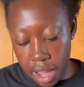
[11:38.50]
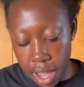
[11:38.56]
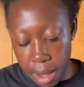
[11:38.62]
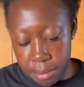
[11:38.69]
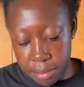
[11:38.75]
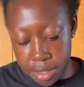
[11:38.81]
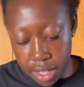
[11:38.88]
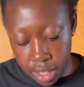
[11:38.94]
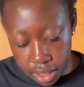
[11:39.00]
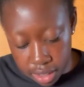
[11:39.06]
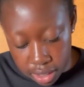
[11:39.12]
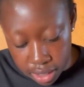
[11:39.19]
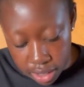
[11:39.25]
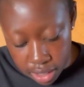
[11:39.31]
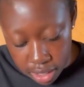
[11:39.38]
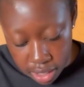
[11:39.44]
I'm done
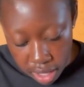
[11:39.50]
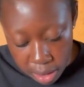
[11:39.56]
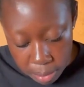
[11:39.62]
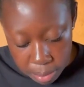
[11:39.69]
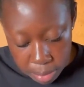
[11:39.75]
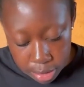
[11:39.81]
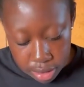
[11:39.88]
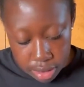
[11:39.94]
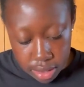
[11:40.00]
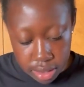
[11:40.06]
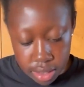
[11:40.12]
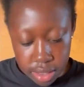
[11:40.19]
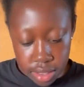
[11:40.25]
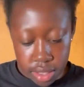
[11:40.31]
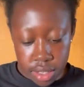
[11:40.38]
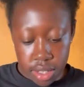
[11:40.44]
cleaning up,
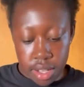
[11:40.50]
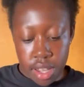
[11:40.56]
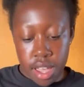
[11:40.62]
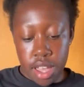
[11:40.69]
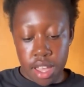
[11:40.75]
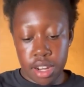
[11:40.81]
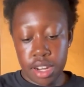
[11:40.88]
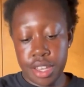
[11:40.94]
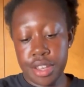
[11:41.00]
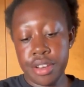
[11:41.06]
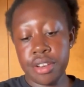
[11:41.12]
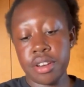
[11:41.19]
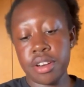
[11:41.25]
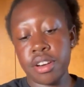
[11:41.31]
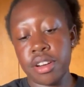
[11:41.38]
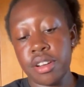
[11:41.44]
and
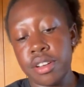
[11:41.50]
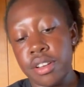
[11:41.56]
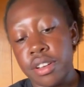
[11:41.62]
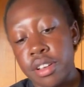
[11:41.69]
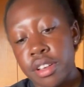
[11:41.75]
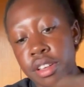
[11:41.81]
here are